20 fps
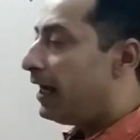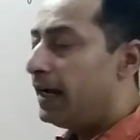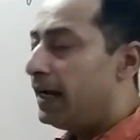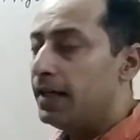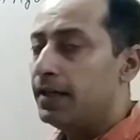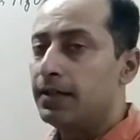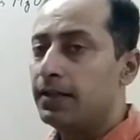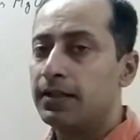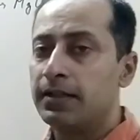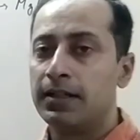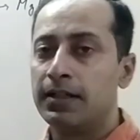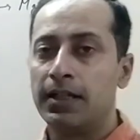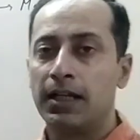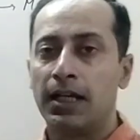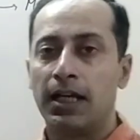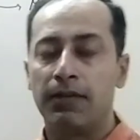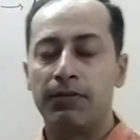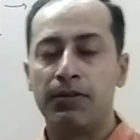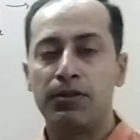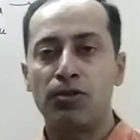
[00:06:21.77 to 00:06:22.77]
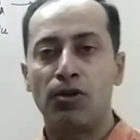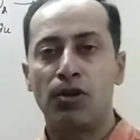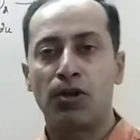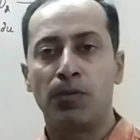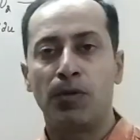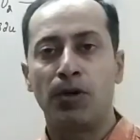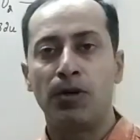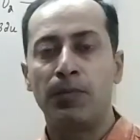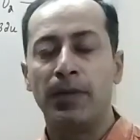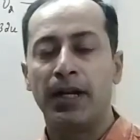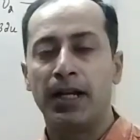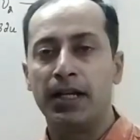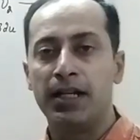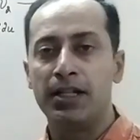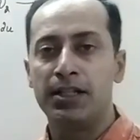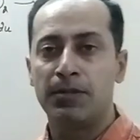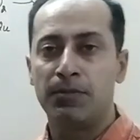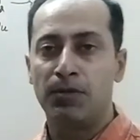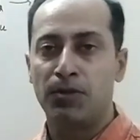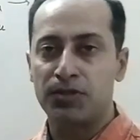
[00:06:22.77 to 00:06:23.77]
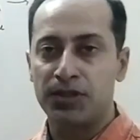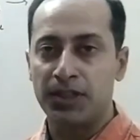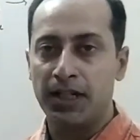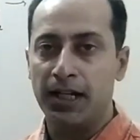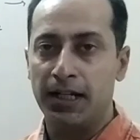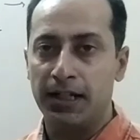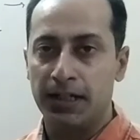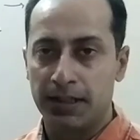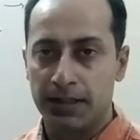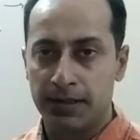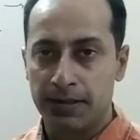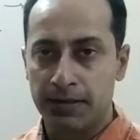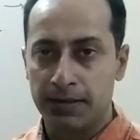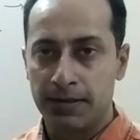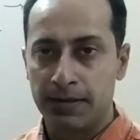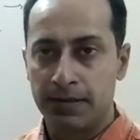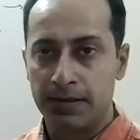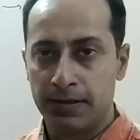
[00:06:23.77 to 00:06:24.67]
And if we talk about magnesium oxide,